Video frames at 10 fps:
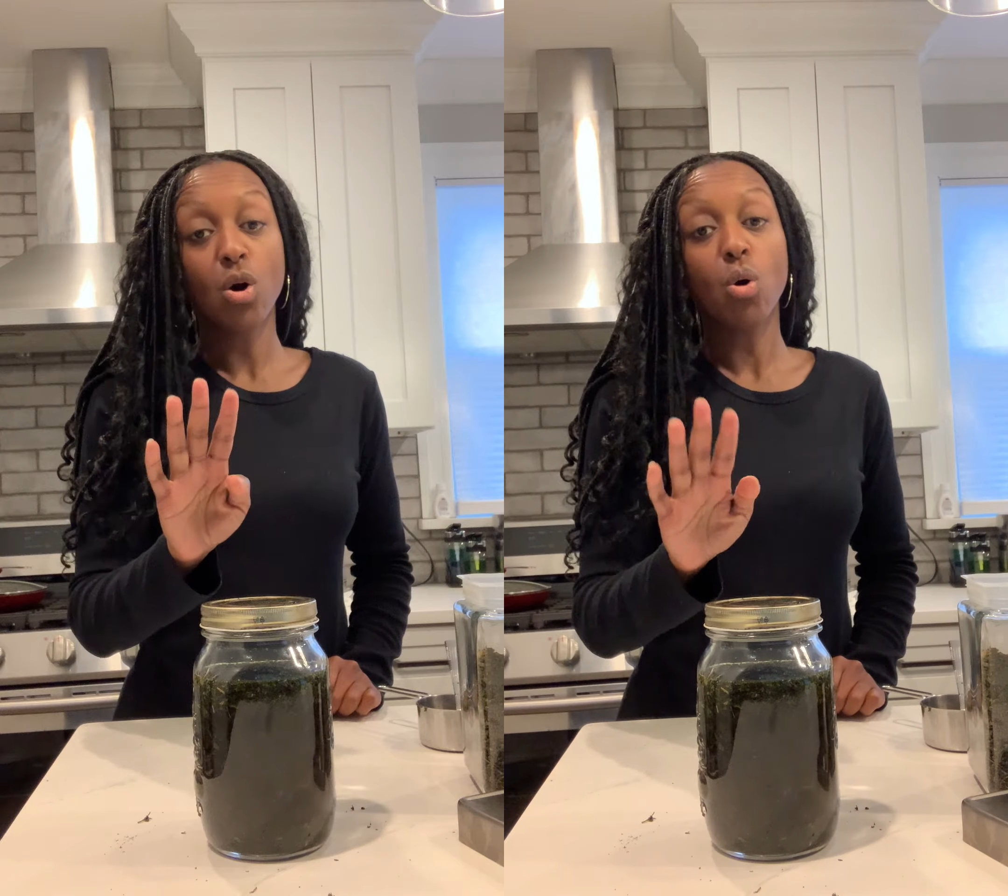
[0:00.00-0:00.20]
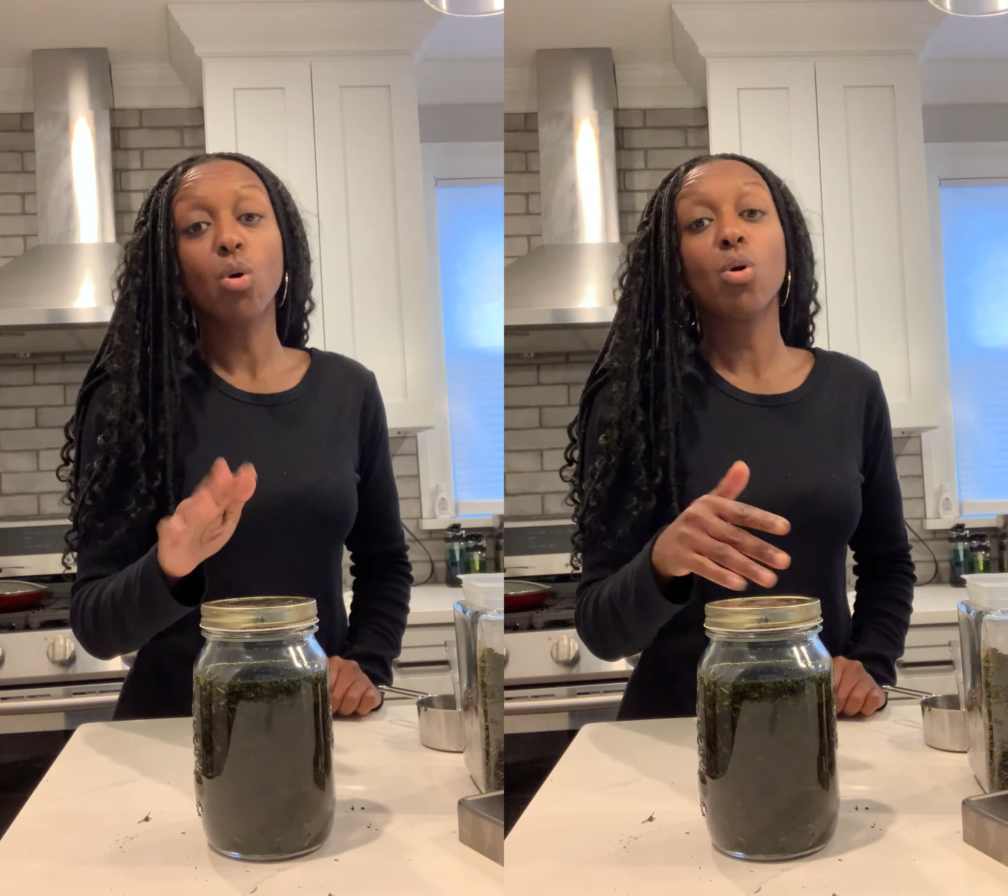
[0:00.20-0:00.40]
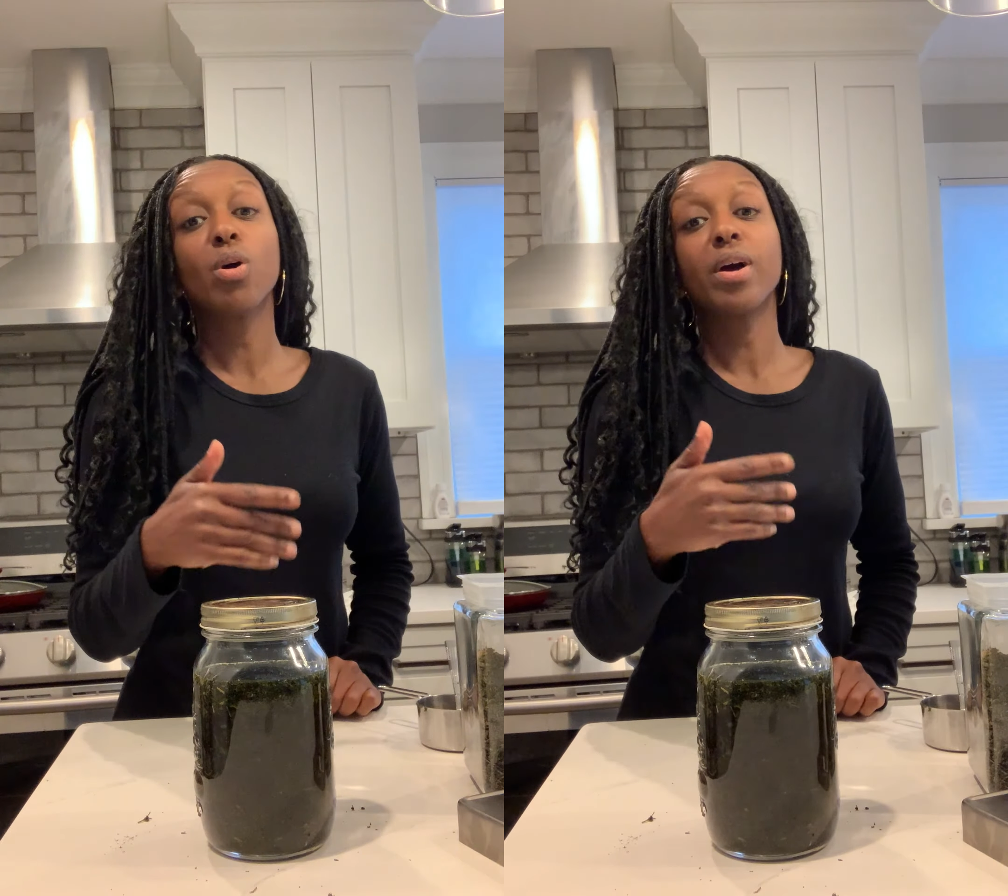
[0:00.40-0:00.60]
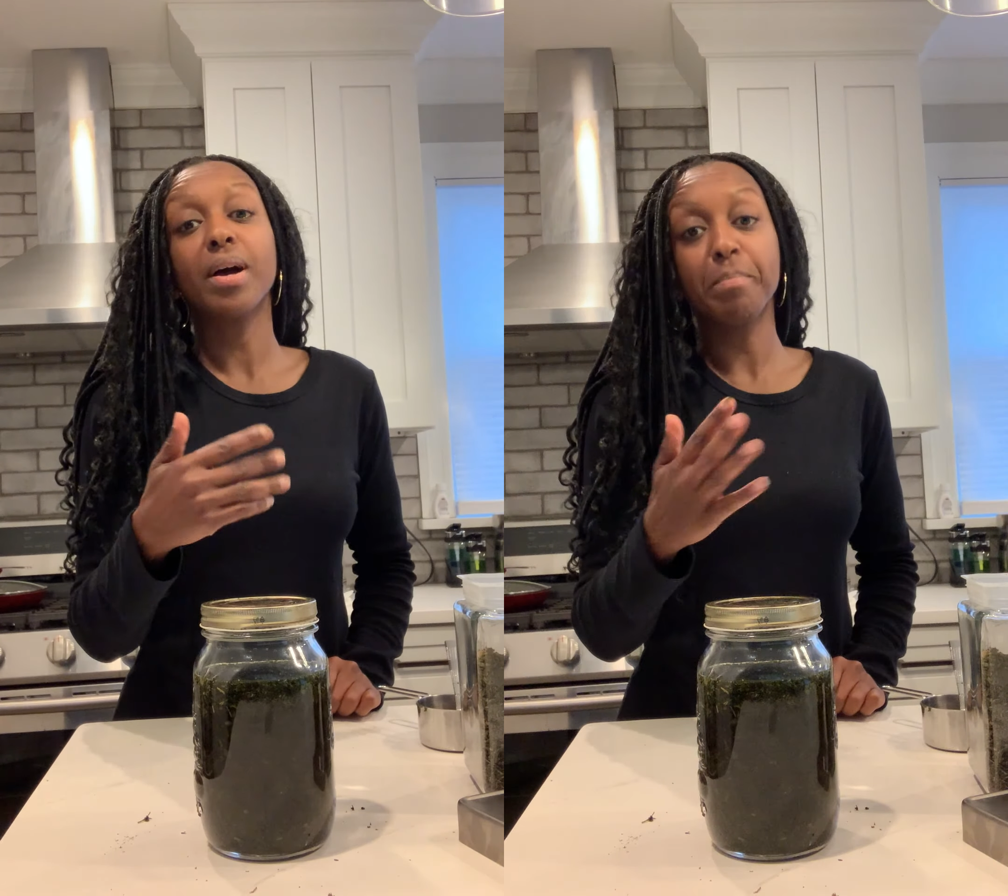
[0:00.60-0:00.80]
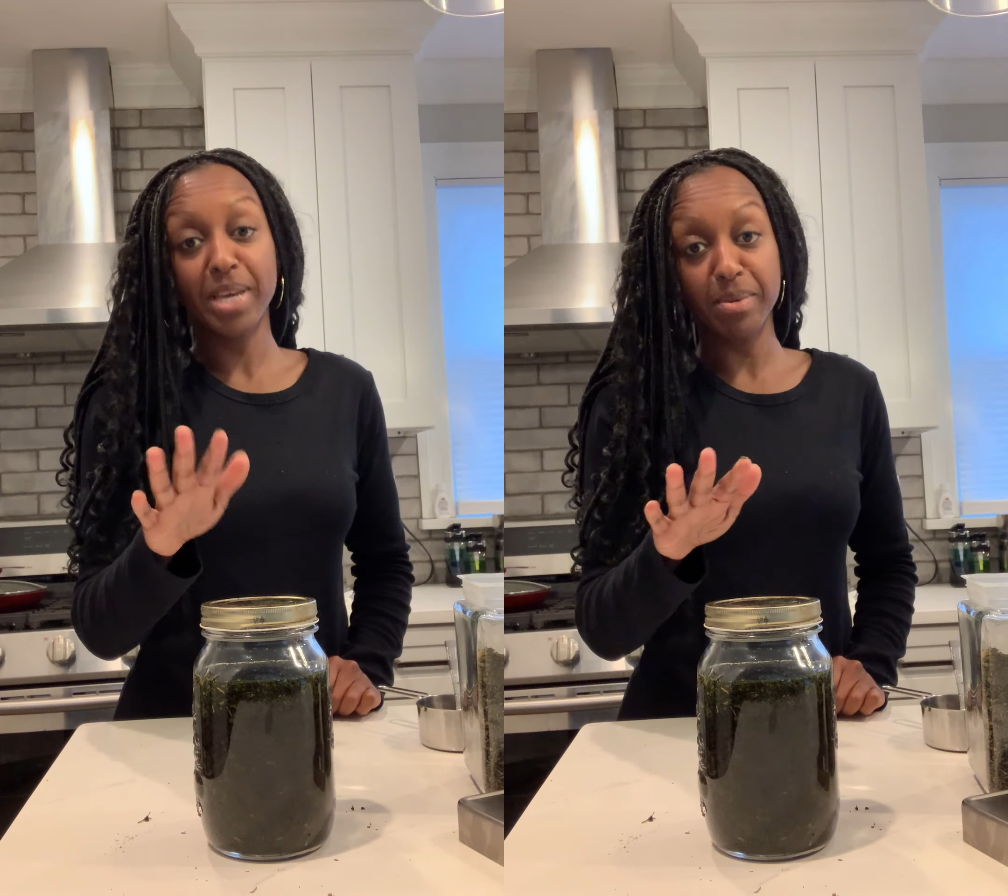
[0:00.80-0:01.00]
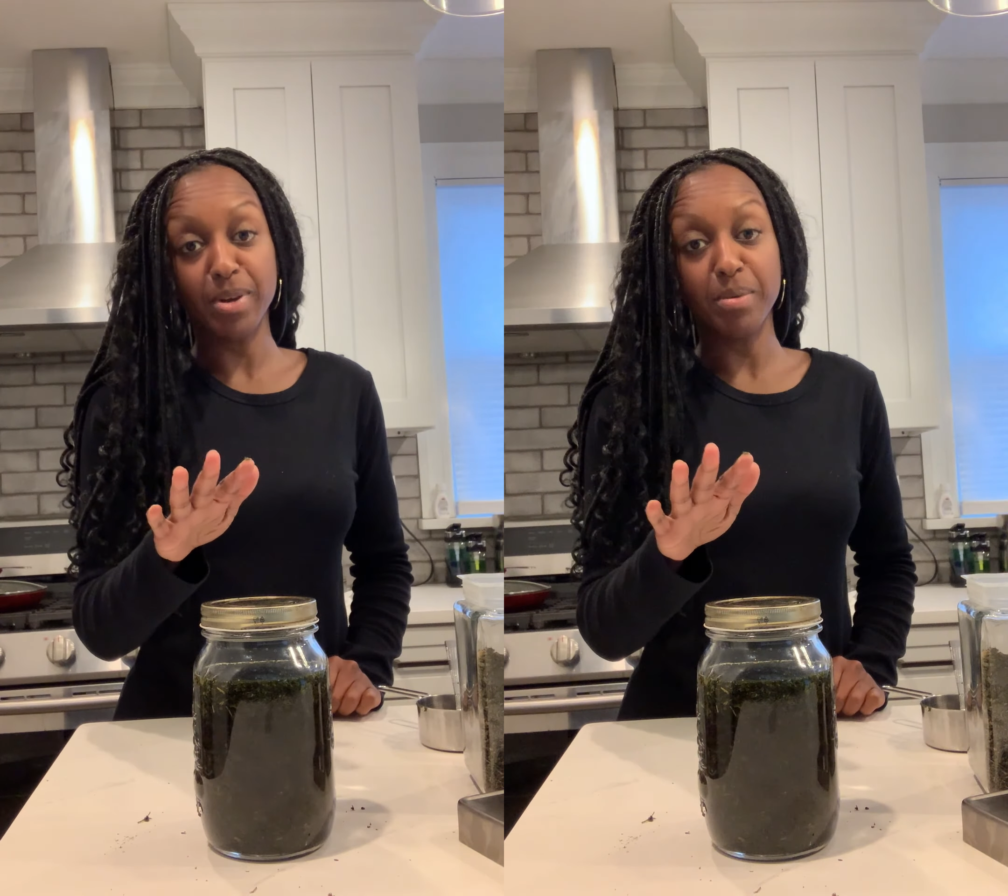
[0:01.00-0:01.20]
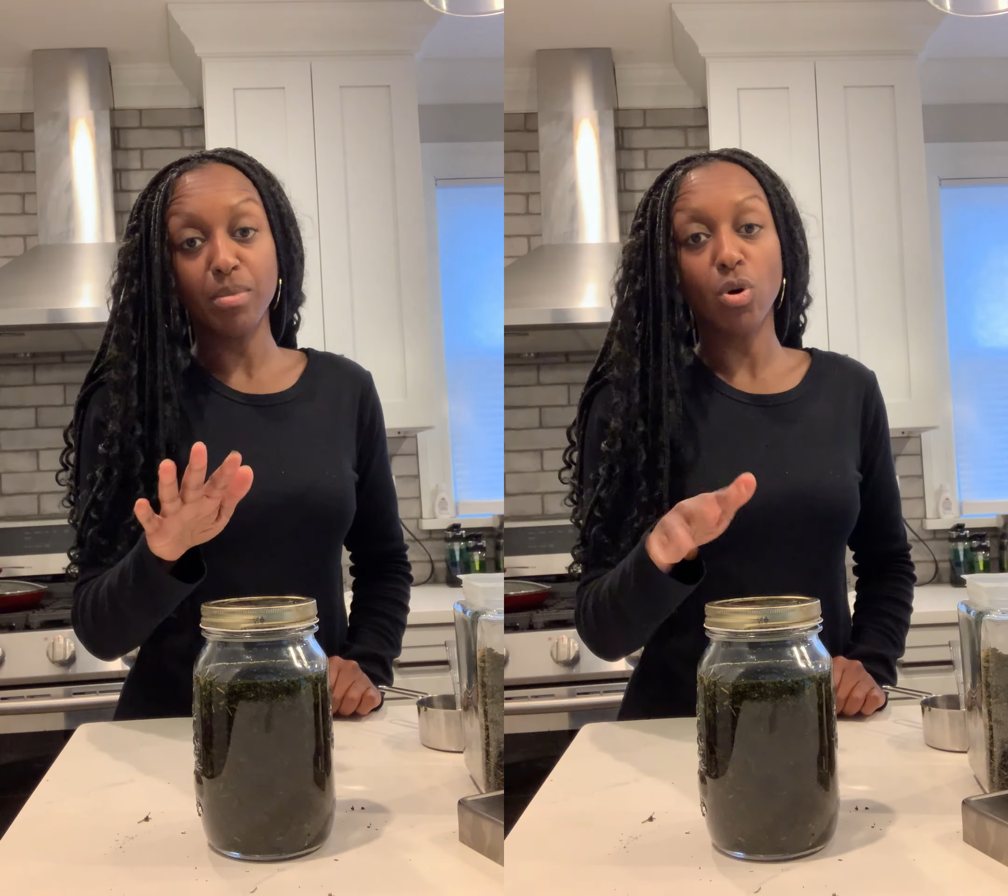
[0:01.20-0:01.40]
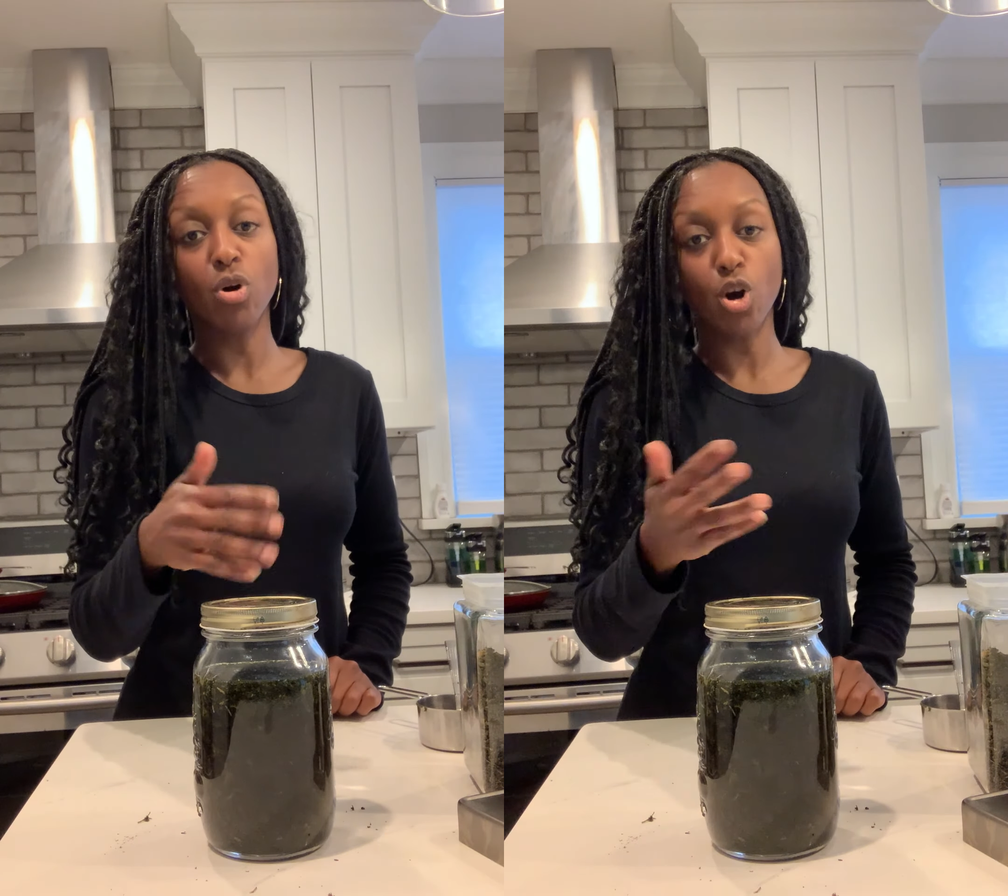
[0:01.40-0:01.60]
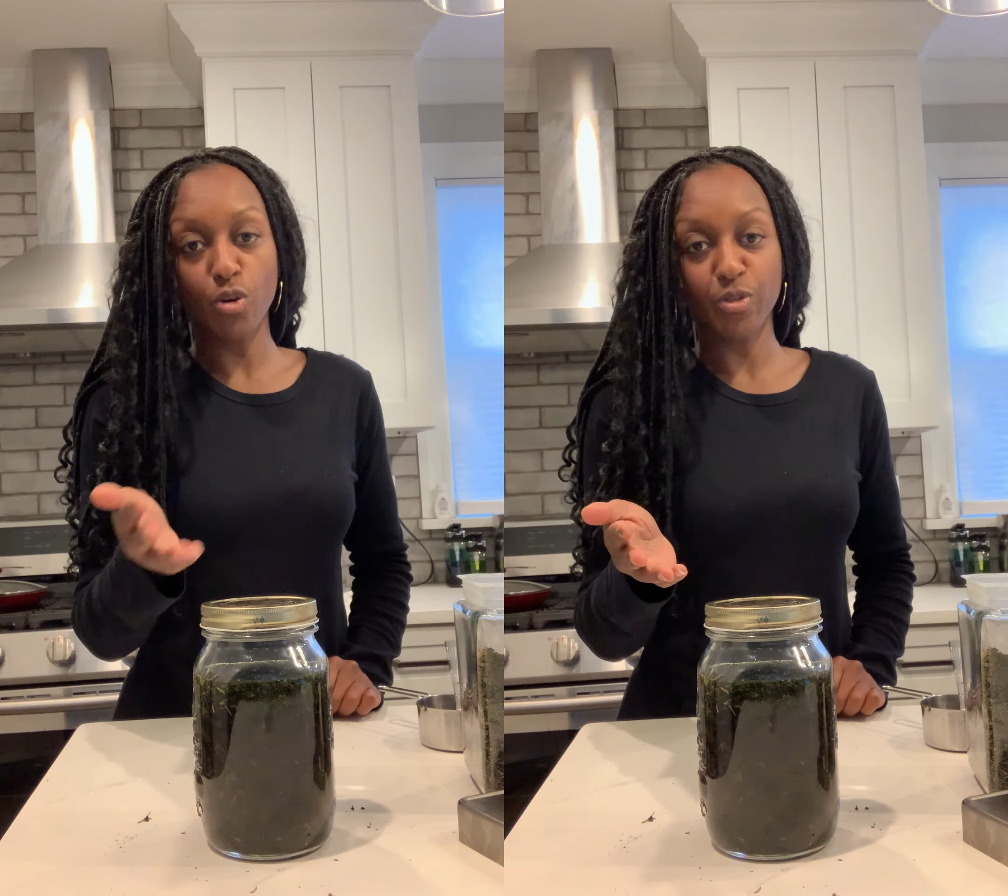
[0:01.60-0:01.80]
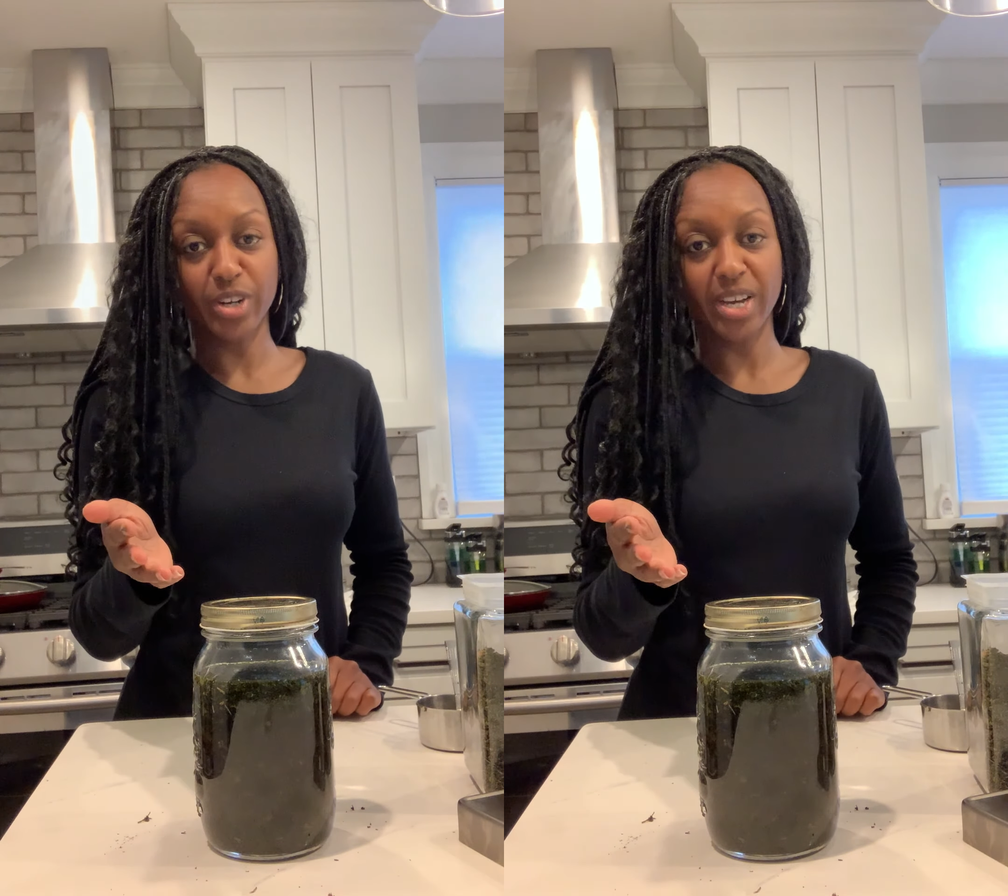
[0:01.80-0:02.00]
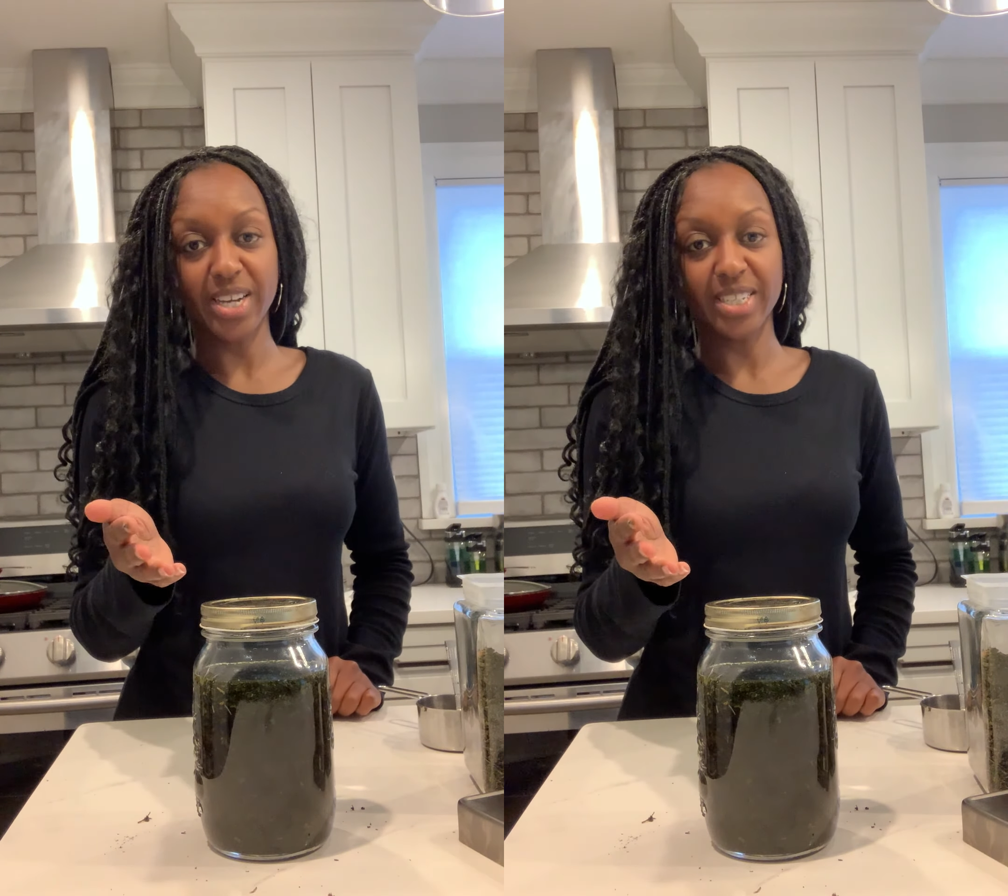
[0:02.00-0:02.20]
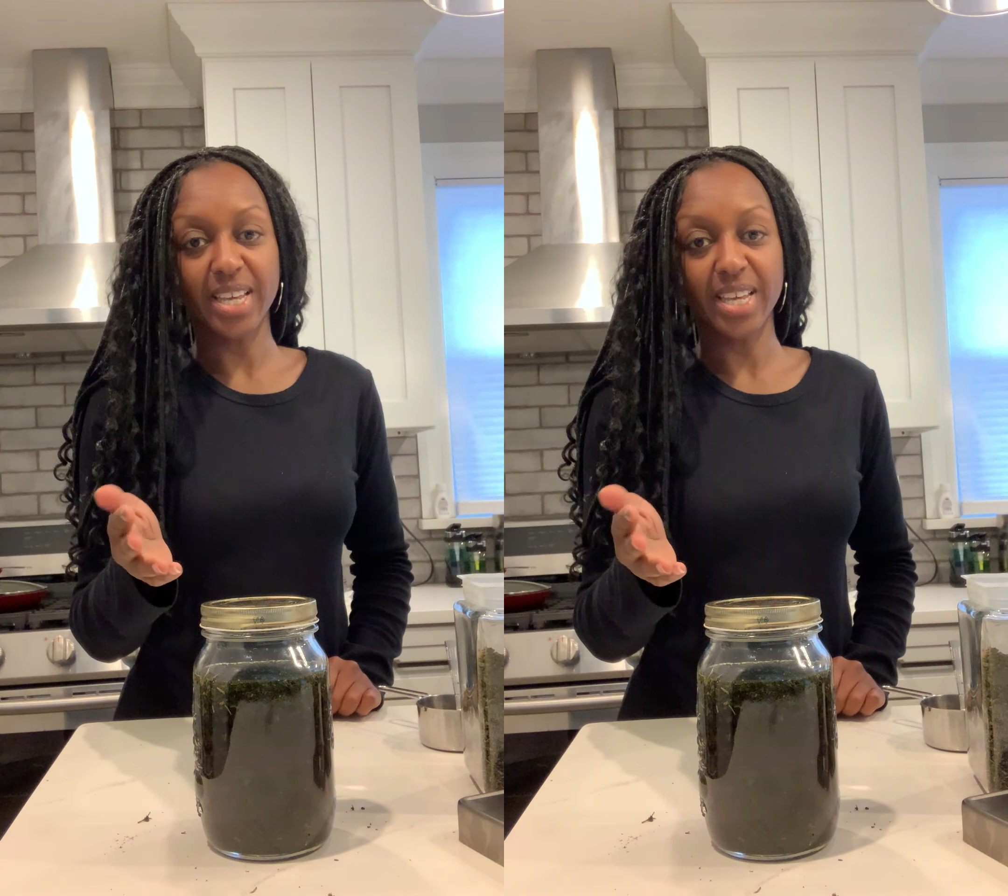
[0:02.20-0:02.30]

or minimum, or overnight,